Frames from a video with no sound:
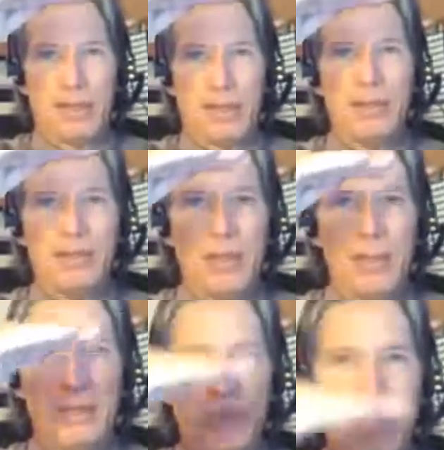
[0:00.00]
Here's how
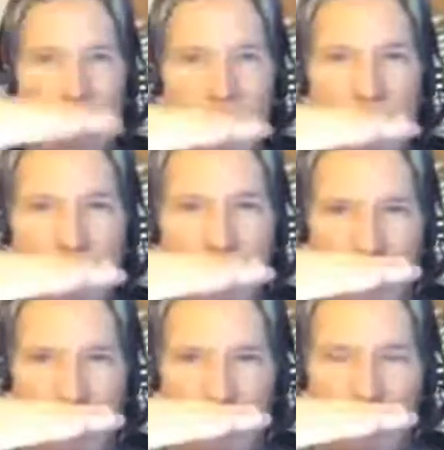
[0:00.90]
much you get from
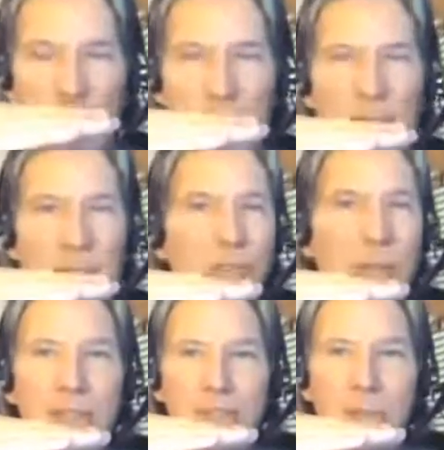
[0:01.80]
food. Then the
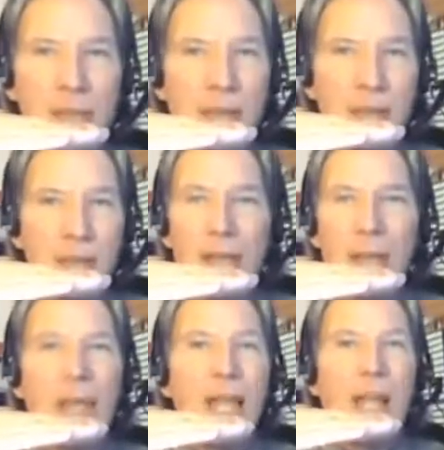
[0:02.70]
stress of life
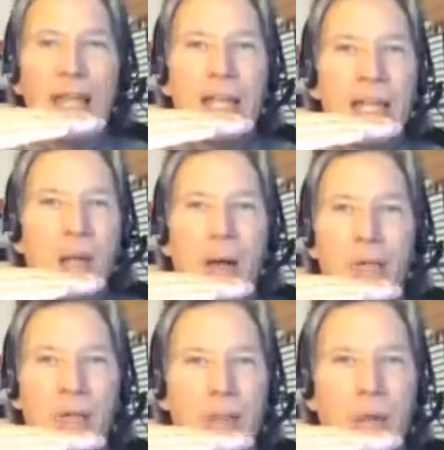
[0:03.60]
and eating all
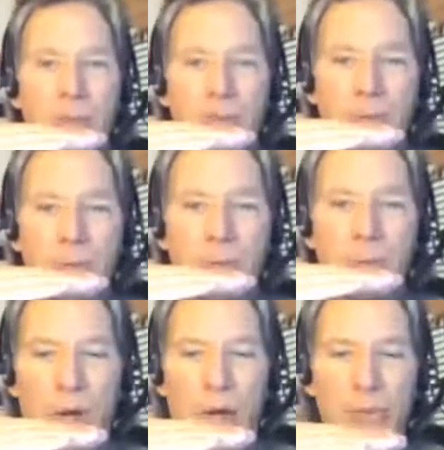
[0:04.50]
the wrong food
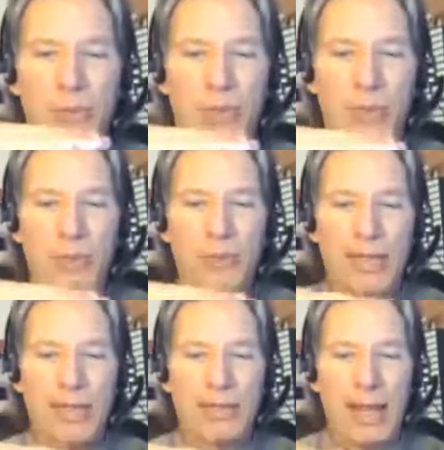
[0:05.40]
robs your
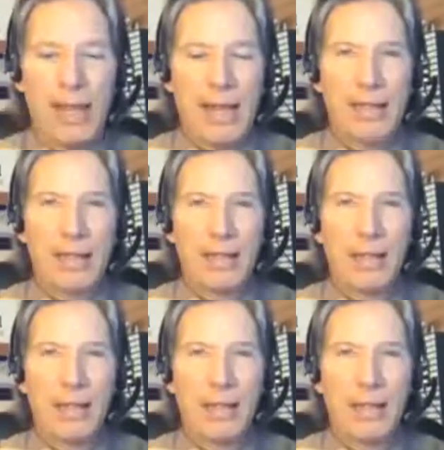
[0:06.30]
nutrient tank,